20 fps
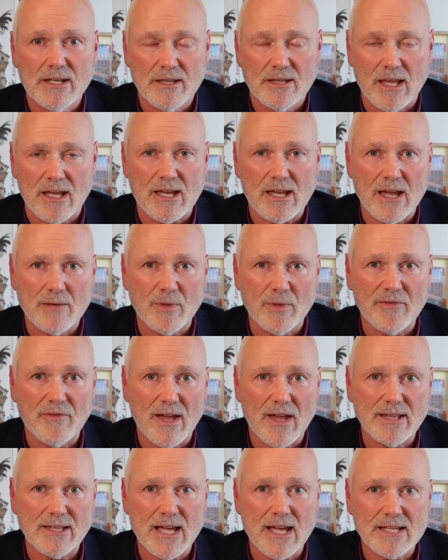There can be
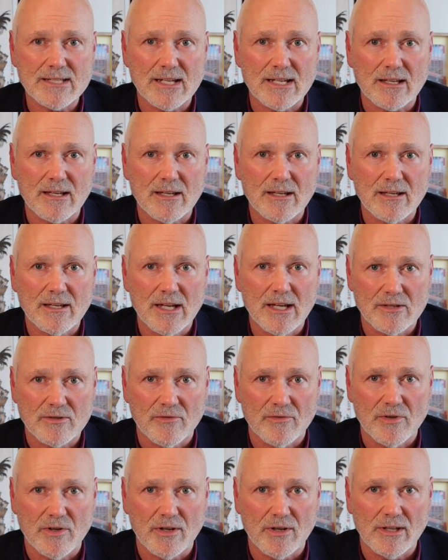fantastic
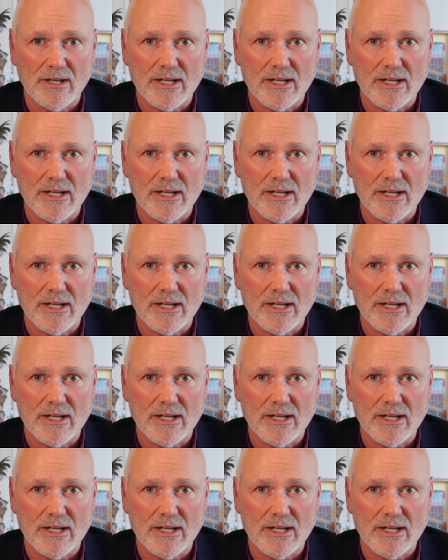introverted